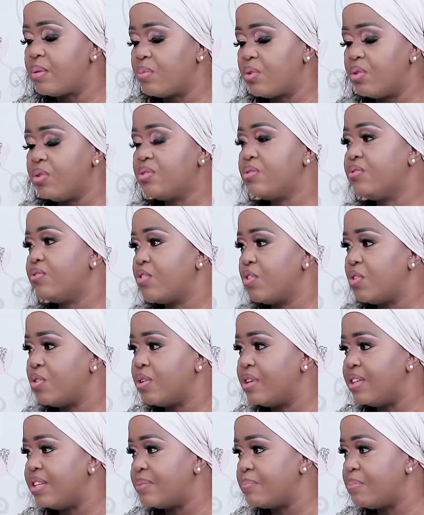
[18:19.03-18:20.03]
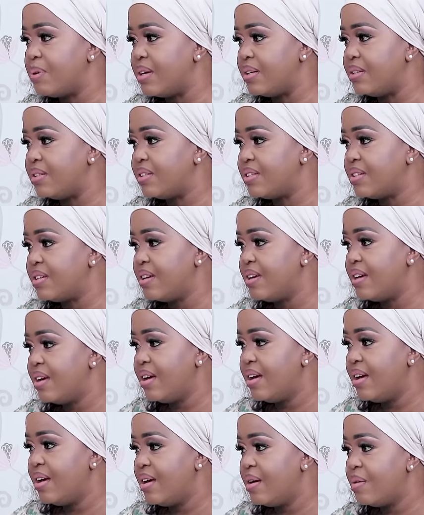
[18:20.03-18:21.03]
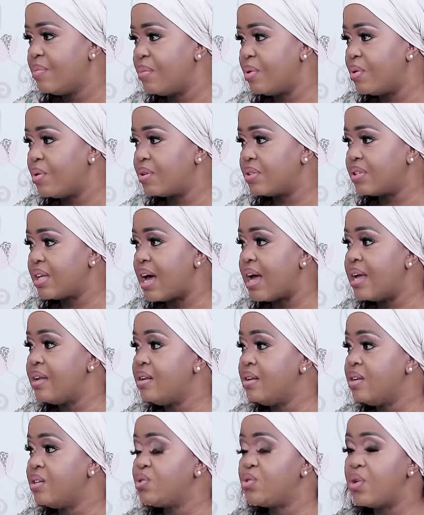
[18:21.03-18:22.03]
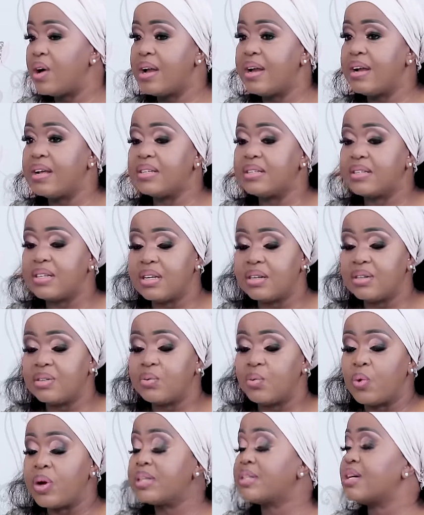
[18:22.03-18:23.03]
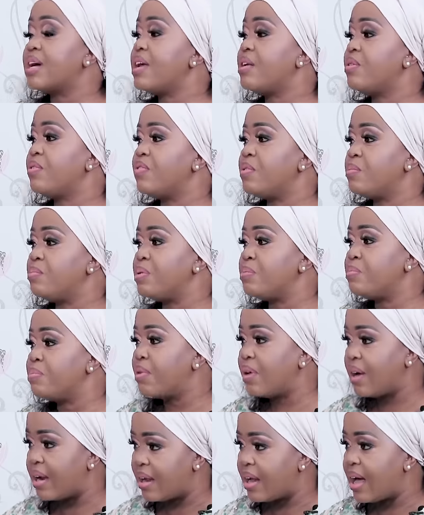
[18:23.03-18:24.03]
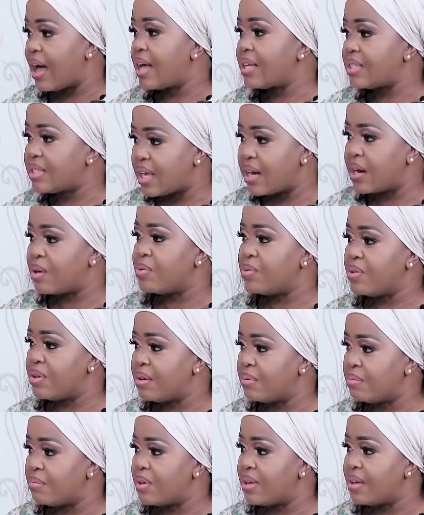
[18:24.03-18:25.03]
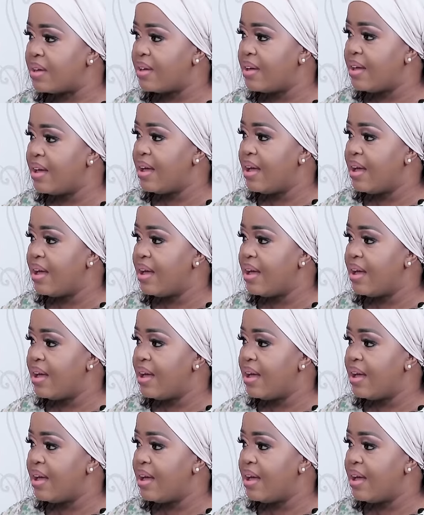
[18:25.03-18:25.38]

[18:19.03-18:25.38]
I'm going to follow this page because I need to understand what kind of people are surrounding me,